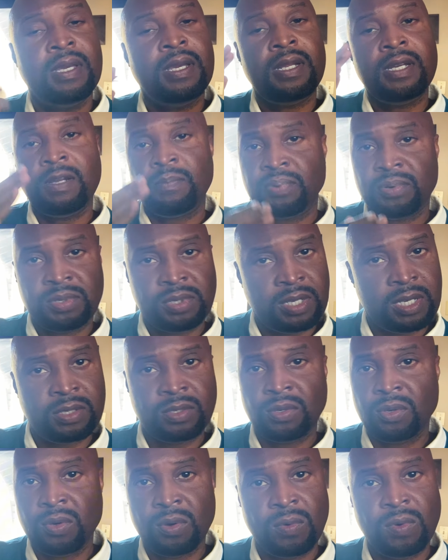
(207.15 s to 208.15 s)
and then proceeds
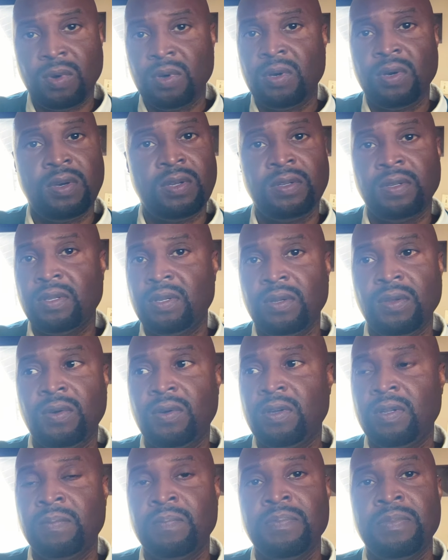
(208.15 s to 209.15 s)
to go on and
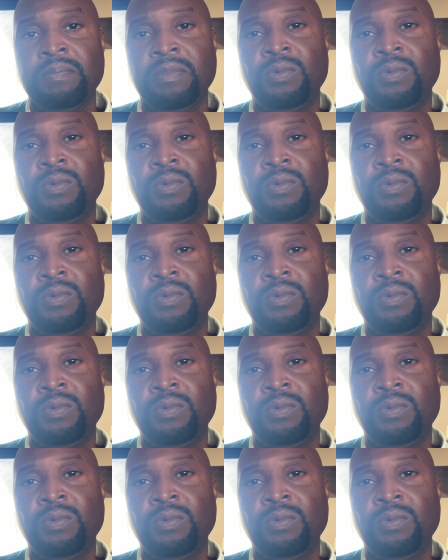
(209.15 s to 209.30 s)
on.